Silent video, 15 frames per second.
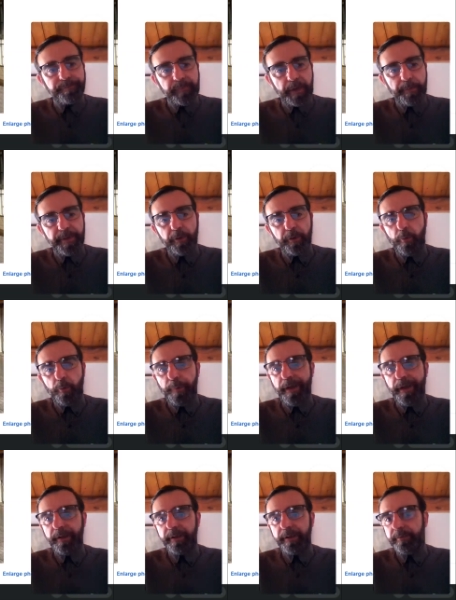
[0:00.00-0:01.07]
let me go
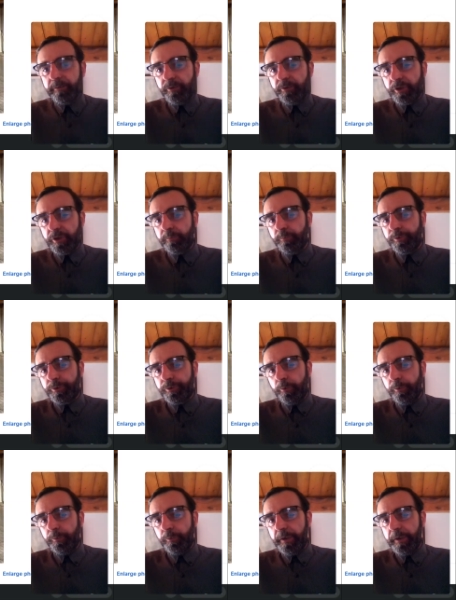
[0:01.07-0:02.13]
back just to show
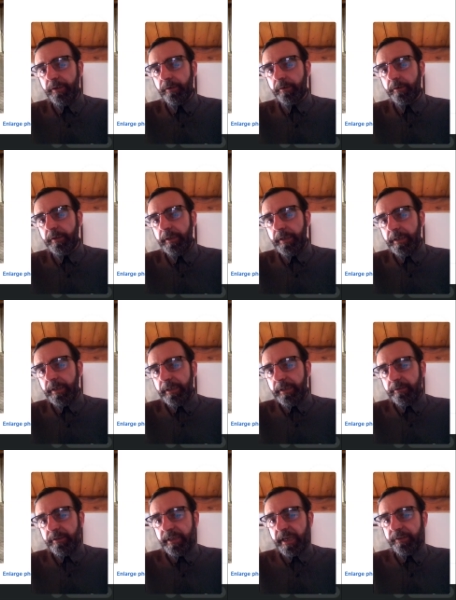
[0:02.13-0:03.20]
you here
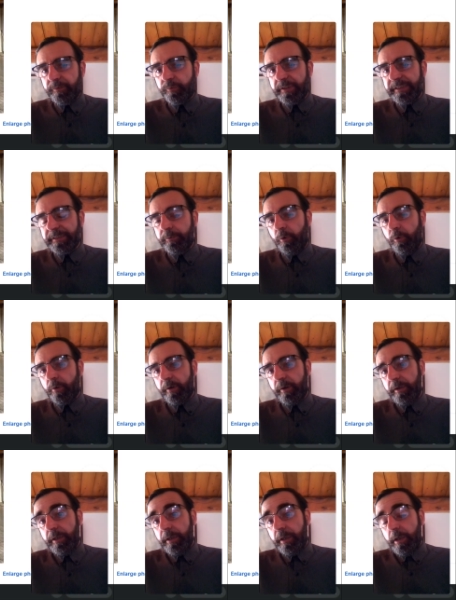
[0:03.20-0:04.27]
the entrance door.
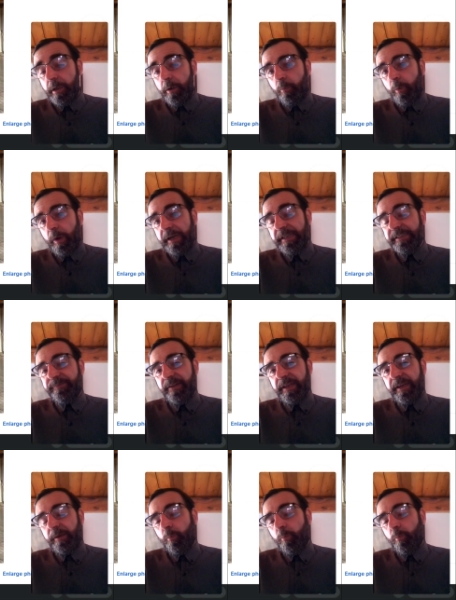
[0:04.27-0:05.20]
When it's very